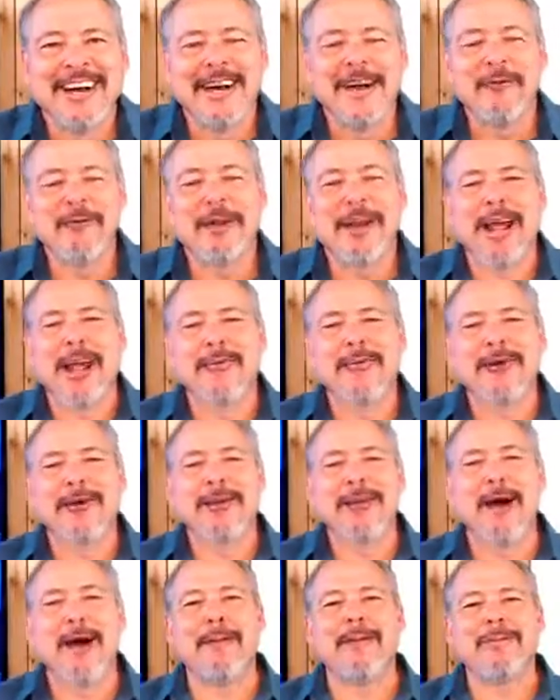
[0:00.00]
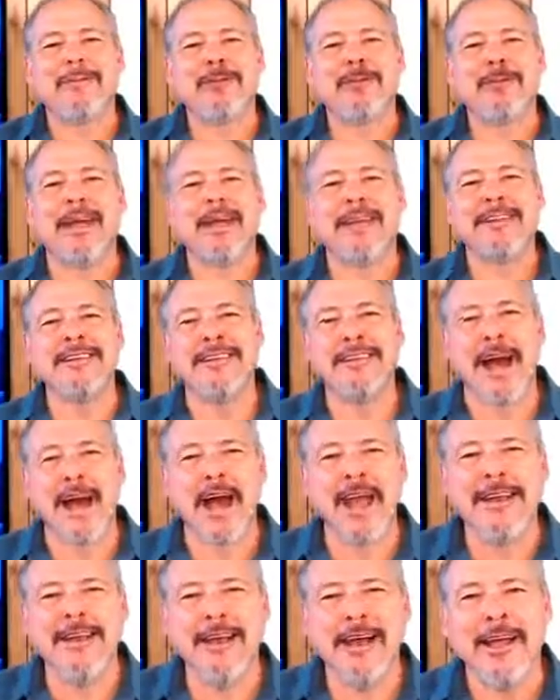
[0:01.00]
when I woke up to a 9